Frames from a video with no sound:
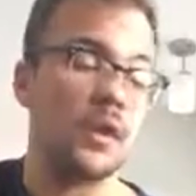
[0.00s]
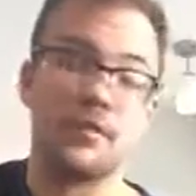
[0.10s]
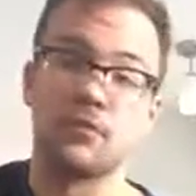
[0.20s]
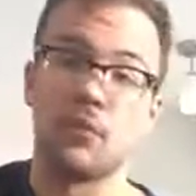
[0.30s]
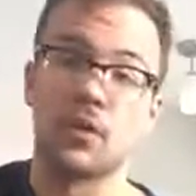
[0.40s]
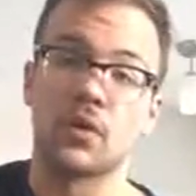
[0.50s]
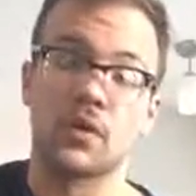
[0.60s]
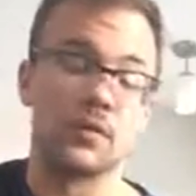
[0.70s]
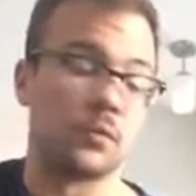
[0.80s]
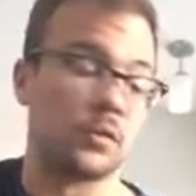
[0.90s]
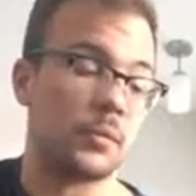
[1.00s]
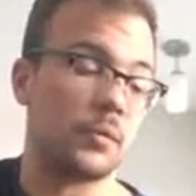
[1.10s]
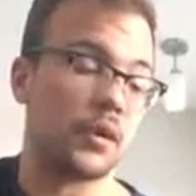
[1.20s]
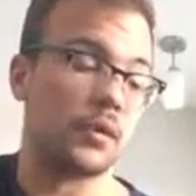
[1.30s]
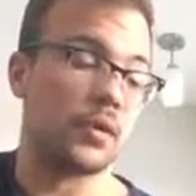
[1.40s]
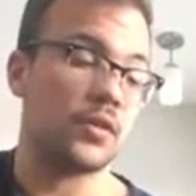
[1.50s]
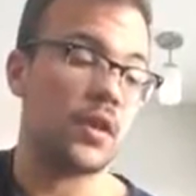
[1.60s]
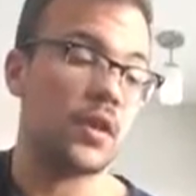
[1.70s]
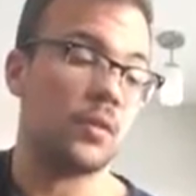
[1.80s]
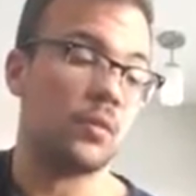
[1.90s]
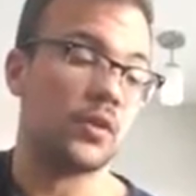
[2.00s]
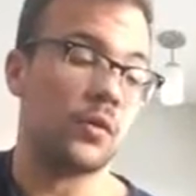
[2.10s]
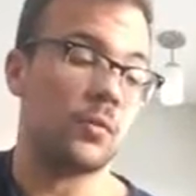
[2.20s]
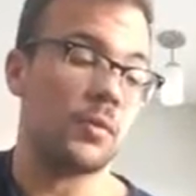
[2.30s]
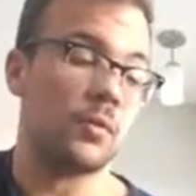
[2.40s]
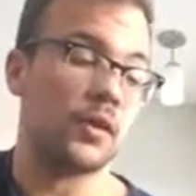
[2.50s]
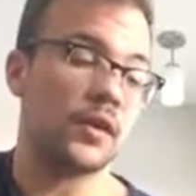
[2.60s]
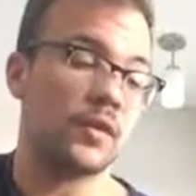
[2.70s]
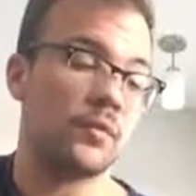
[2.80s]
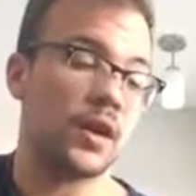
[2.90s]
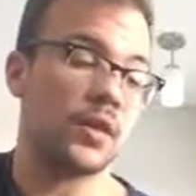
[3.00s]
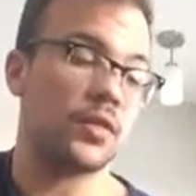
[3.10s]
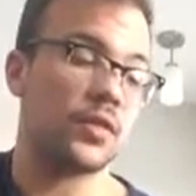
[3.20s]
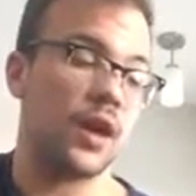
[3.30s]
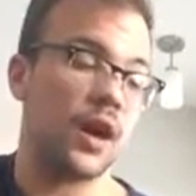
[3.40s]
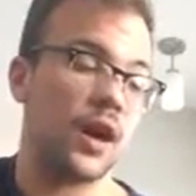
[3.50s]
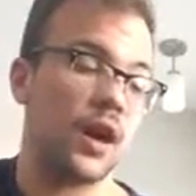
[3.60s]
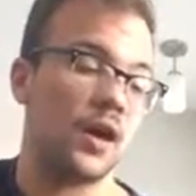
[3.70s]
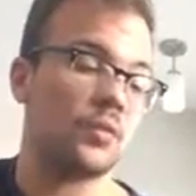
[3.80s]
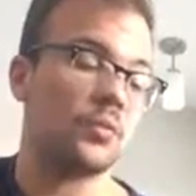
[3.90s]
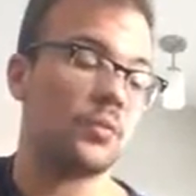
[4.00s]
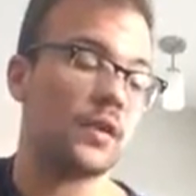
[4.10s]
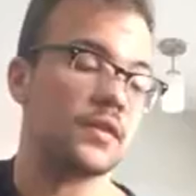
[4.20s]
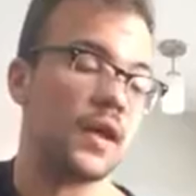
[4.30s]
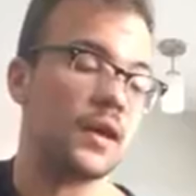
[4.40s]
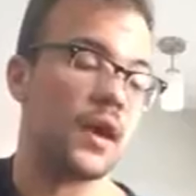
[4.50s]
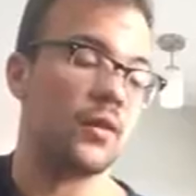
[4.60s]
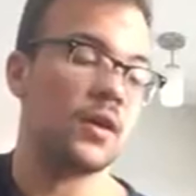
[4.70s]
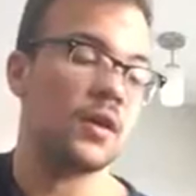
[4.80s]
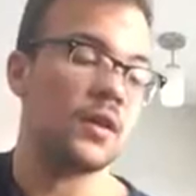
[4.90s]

have 4 chords that we're going to be working with. We're going to be working with, what is that now?